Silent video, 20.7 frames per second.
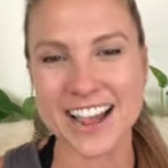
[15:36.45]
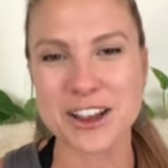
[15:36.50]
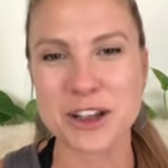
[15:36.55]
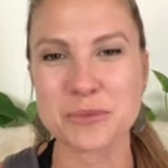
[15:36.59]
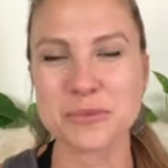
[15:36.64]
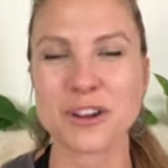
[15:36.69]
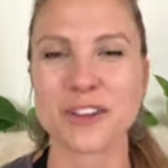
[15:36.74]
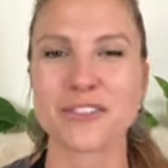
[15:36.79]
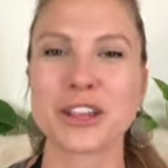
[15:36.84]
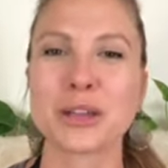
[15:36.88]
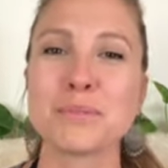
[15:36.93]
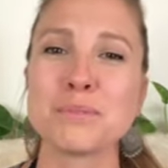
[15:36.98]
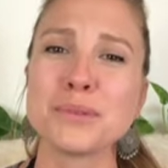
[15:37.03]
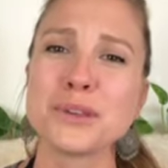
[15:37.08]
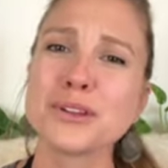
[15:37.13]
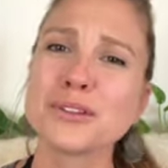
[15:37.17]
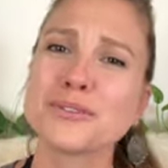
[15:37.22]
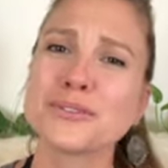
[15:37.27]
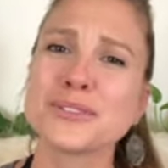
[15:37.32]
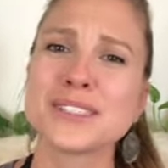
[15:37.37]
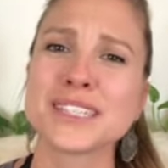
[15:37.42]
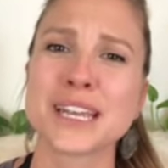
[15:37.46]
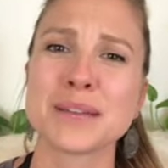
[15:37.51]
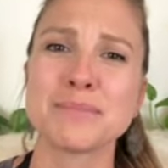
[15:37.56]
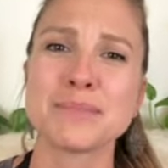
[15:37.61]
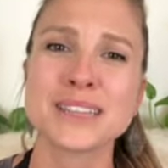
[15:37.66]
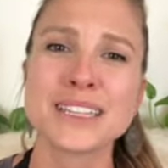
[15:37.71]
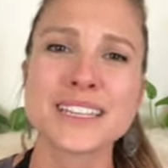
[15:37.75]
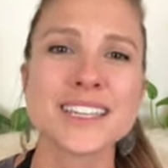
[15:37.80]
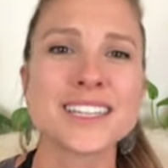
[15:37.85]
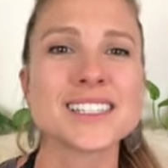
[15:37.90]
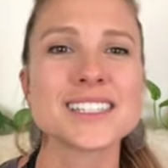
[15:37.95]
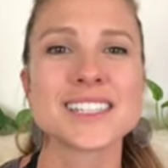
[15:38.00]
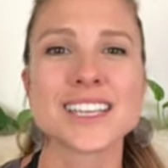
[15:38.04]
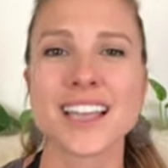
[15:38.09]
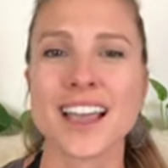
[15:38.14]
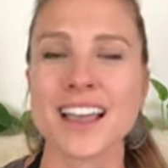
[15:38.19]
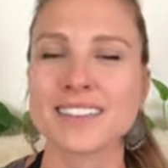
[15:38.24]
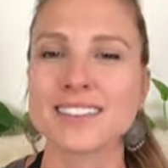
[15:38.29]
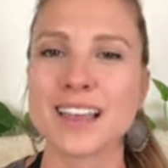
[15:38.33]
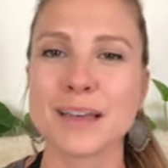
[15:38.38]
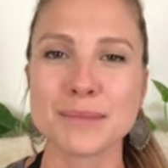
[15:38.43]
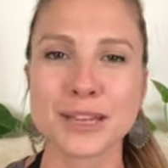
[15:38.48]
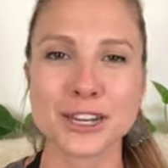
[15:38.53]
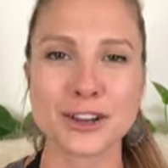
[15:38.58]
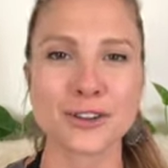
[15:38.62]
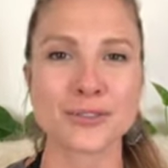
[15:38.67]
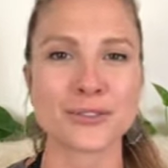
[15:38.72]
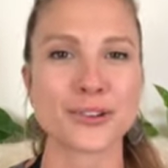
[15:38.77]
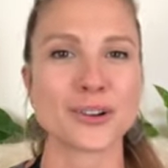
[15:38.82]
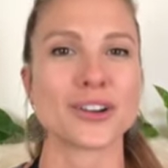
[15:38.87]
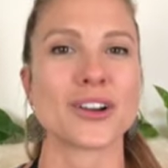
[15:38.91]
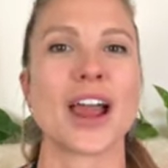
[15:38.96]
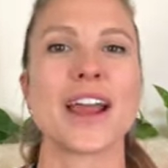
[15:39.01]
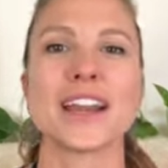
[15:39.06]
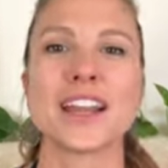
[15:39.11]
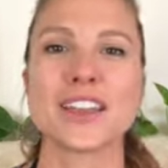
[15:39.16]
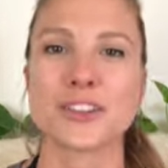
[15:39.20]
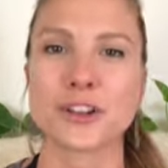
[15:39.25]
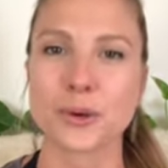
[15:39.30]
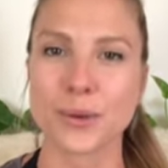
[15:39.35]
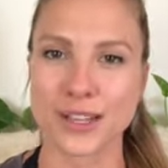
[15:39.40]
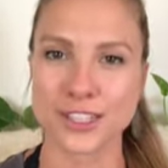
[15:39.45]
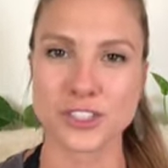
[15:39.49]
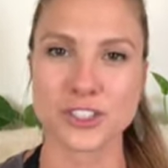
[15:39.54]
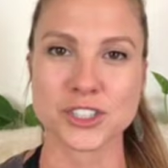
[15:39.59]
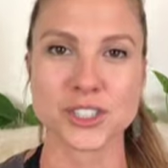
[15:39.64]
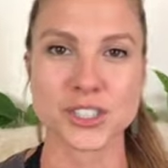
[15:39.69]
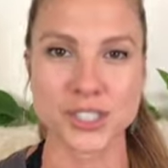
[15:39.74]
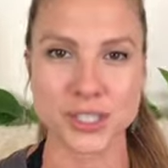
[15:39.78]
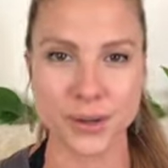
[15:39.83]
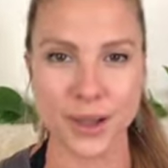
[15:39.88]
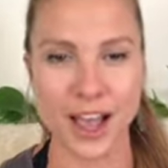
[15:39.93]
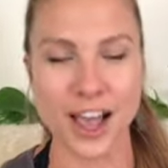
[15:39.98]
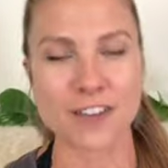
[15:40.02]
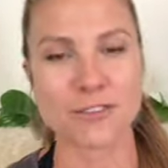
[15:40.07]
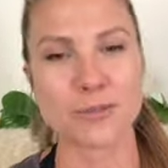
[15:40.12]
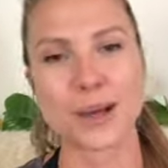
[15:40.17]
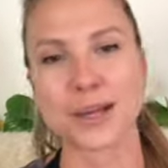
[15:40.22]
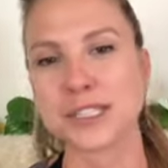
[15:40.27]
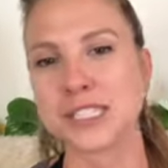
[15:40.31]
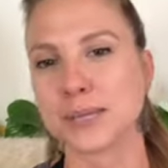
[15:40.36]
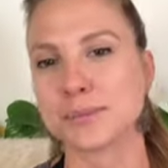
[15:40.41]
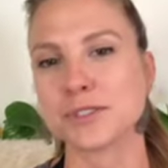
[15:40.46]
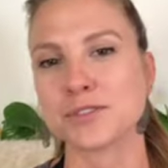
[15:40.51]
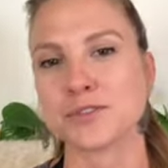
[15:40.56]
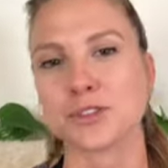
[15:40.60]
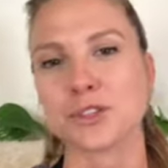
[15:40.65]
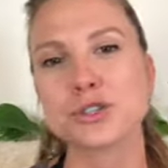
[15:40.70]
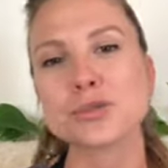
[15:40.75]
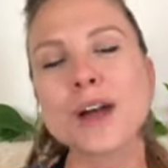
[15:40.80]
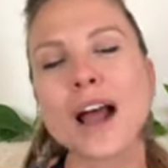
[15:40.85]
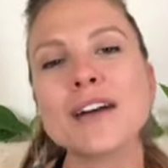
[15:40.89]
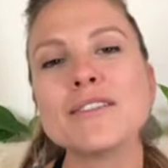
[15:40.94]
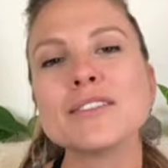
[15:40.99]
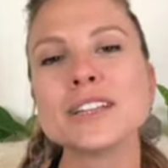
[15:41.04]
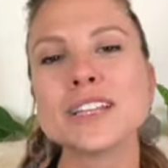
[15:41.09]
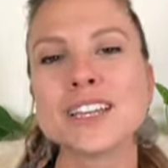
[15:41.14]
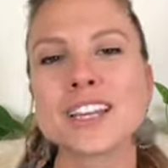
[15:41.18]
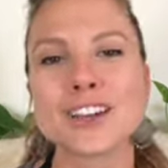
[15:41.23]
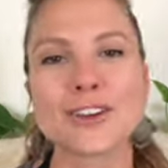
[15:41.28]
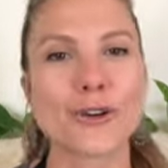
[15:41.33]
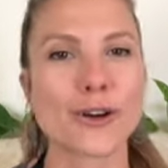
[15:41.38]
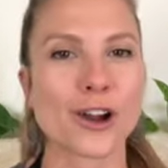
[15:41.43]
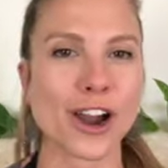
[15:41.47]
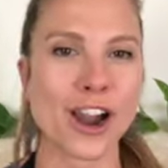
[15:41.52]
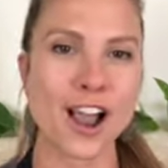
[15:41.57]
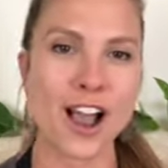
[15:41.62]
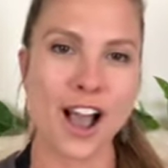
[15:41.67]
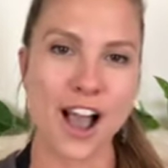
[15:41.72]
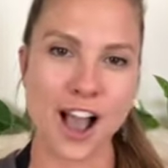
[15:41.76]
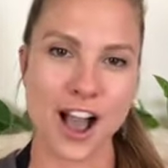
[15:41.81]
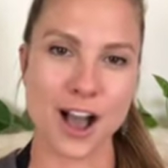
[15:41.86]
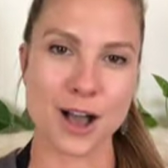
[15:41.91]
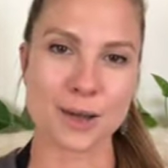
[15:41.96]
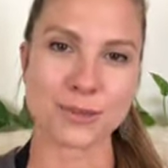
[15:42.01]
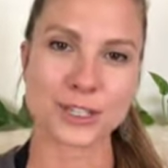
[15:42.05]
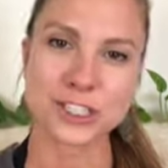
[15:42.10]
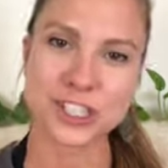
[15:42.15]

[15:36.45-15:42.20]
I hope you're having a beautiful day. Please, again, let me know if there are any other questions you have about tips for traveling or um,